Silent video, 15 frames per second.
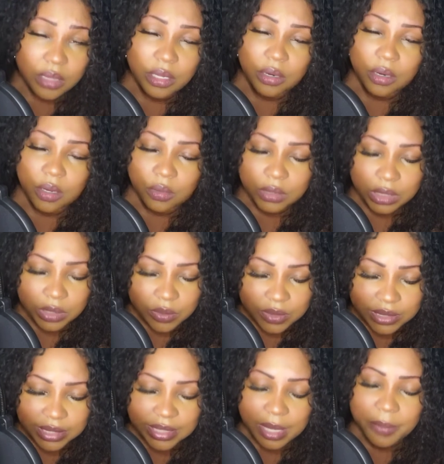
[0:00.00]
They're only
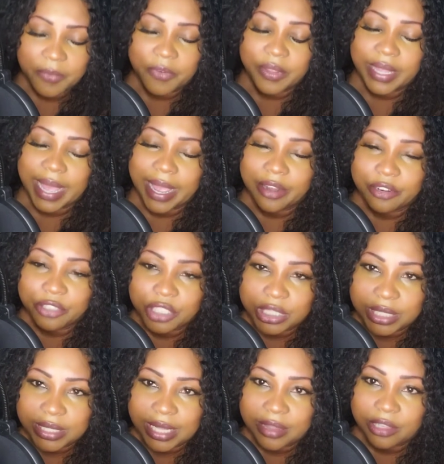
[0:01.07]
using them for the
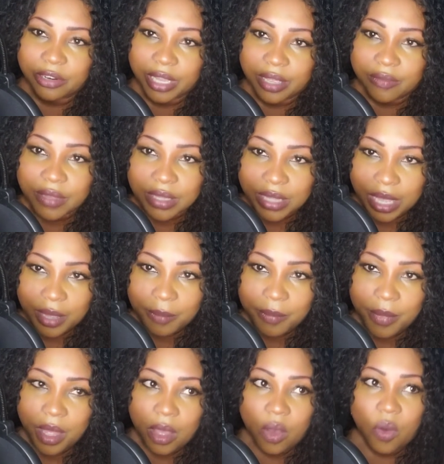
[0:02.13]
energy that they're giving
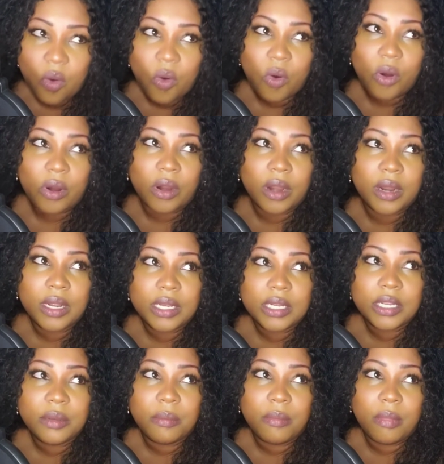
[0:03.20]
them, or
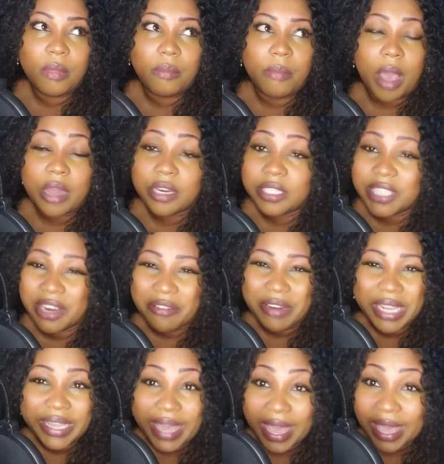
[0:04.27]

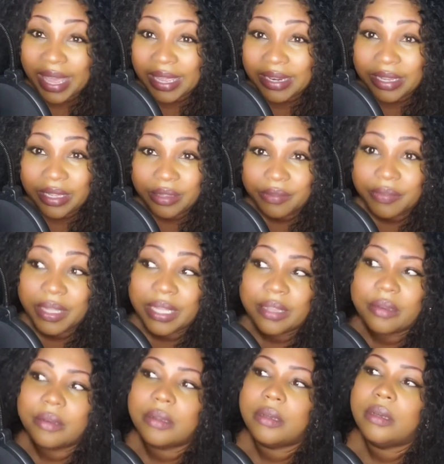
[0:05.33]
monetary gain,
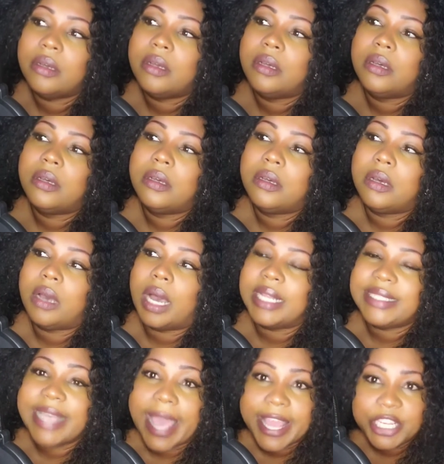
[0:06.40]
even
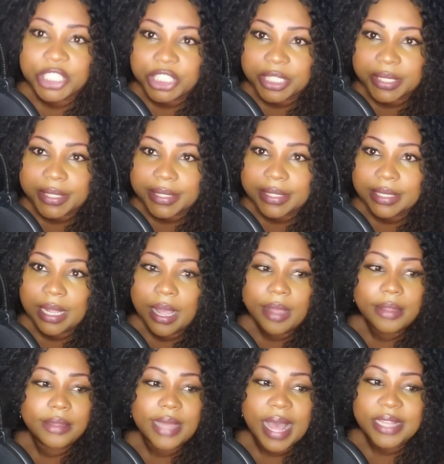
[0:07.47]
attention.
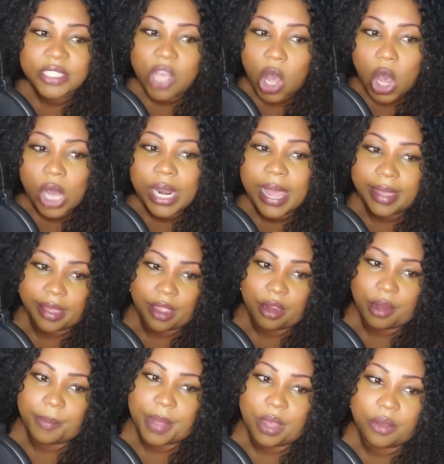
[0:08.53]
That's all I
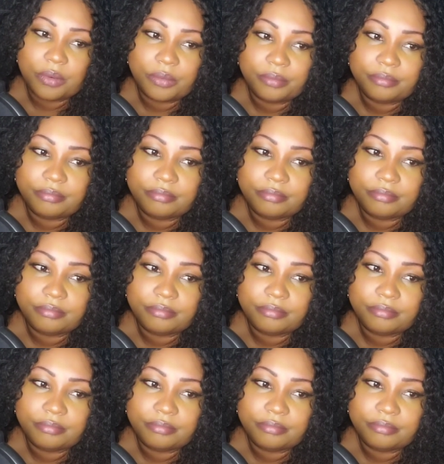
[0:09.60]
care about.